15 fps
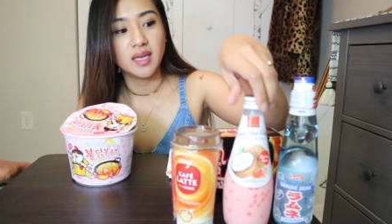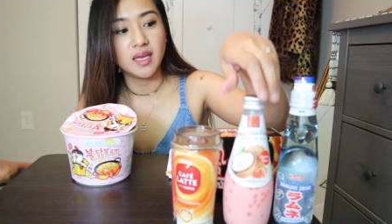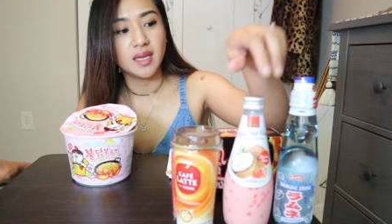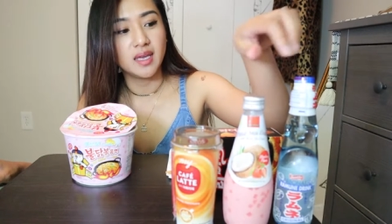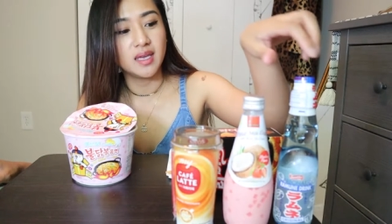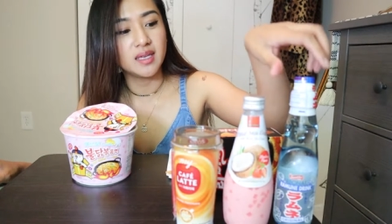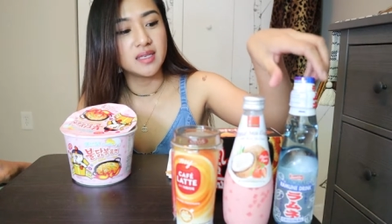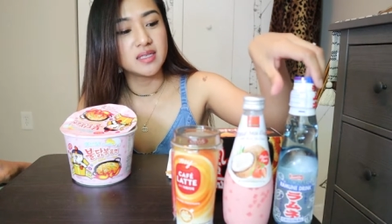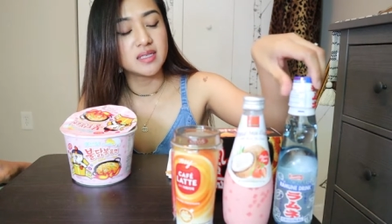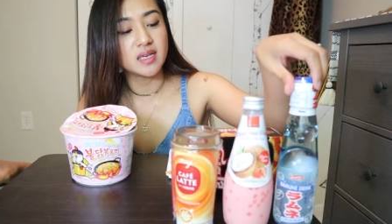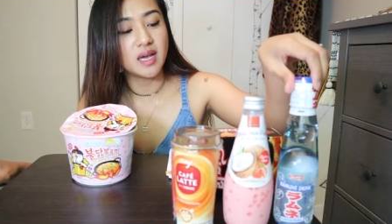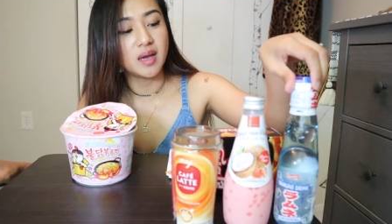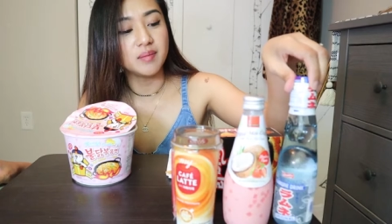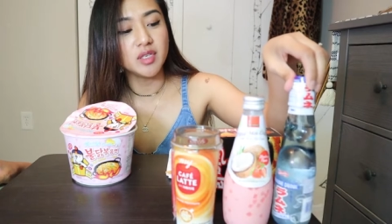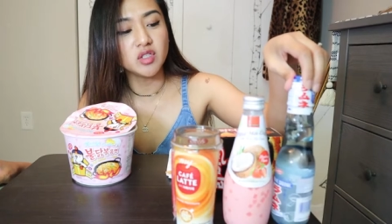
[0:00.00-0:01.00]
And
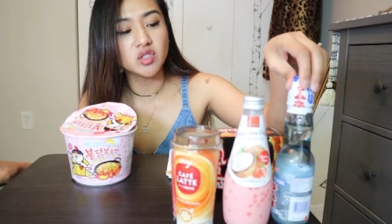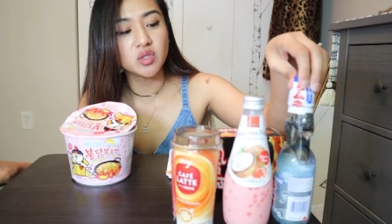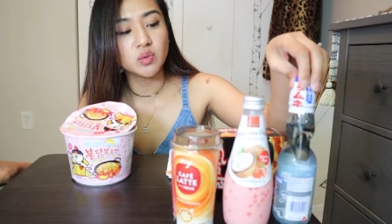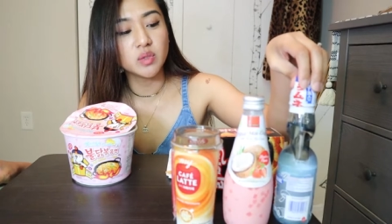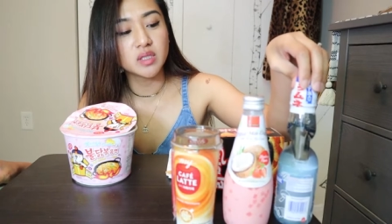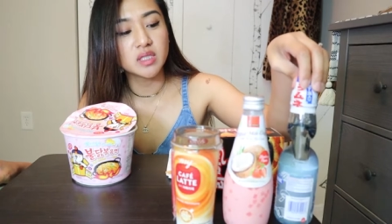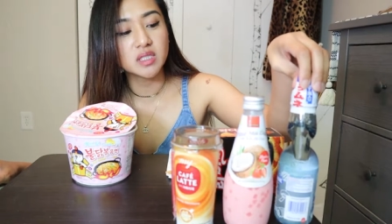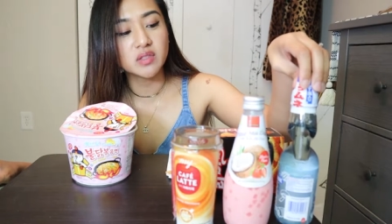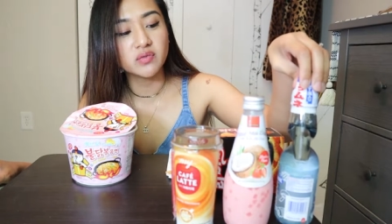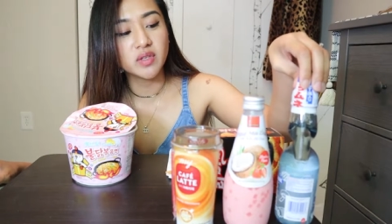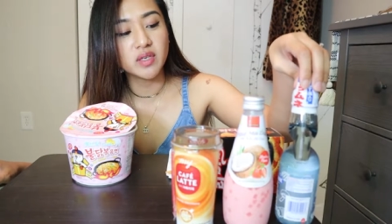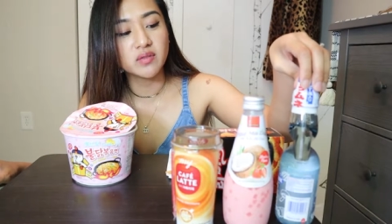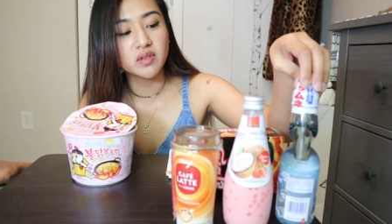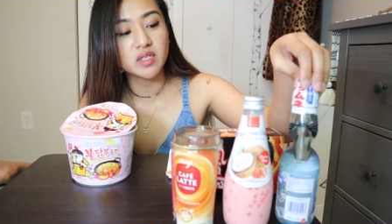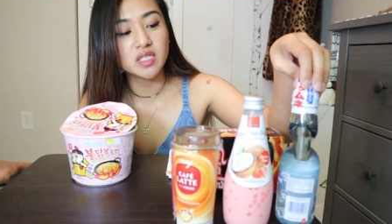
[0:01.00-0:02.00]
I'm not sure what this
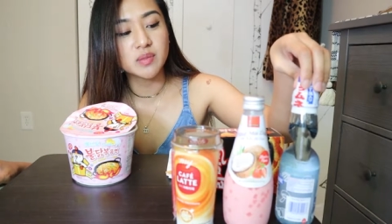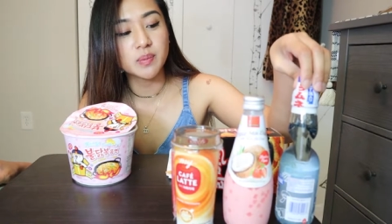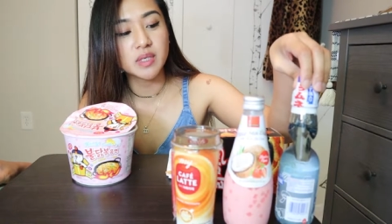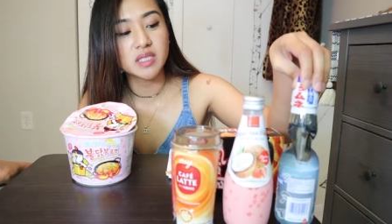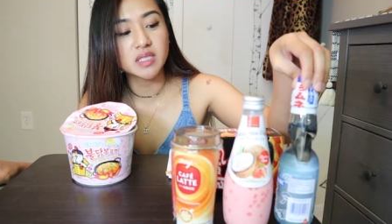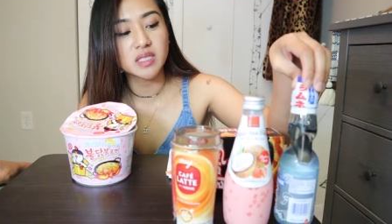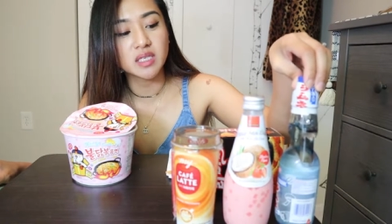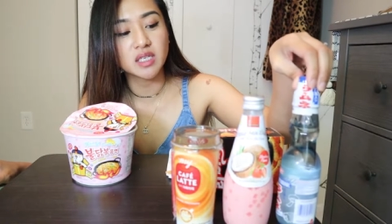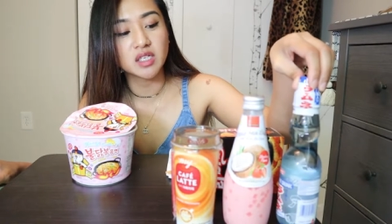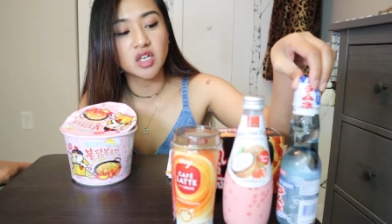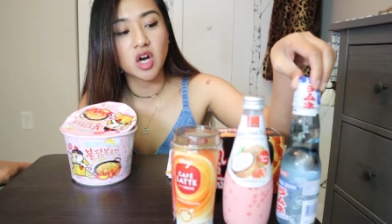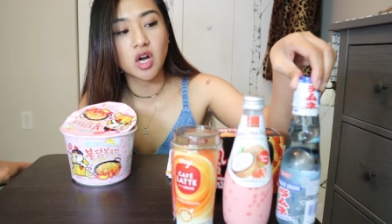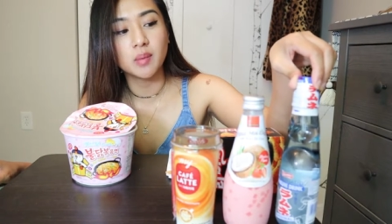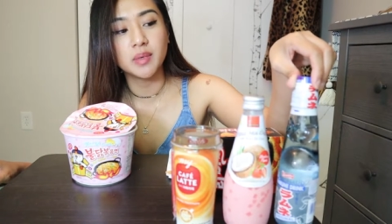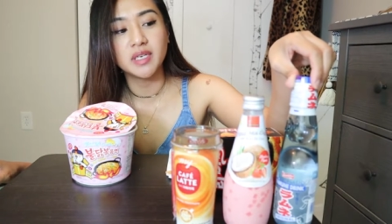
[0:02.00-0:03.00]
flavor is, but it's like a
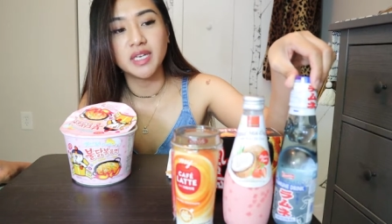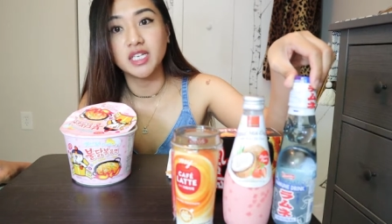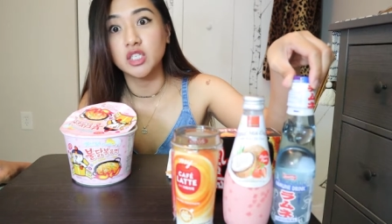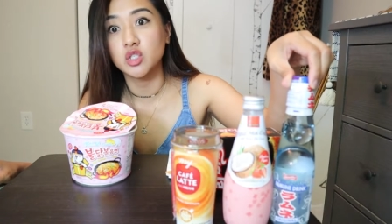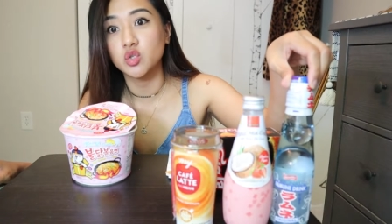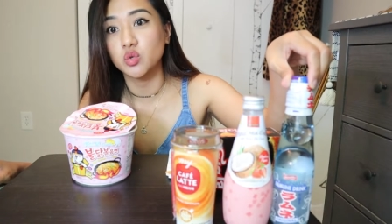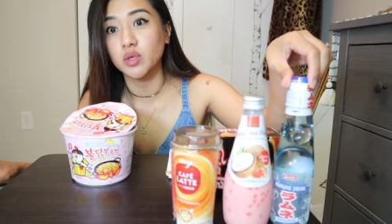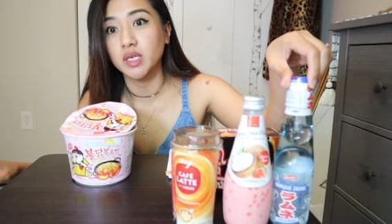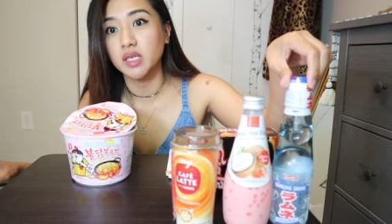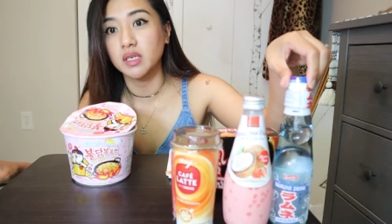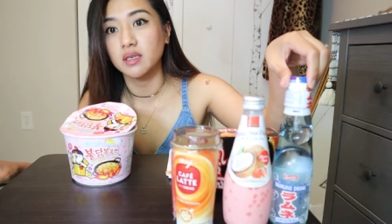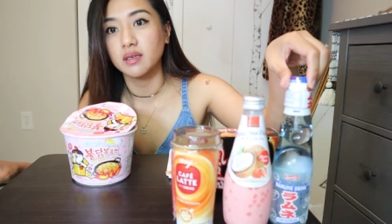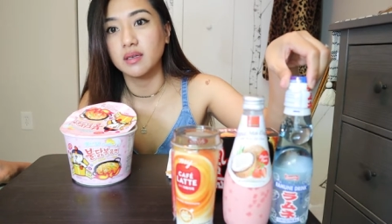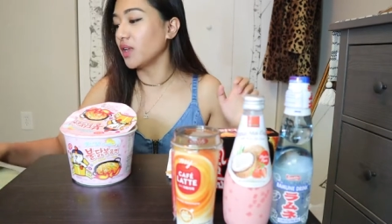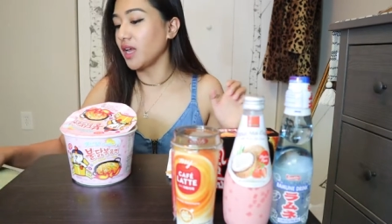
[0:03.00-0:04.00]
carbonated drink.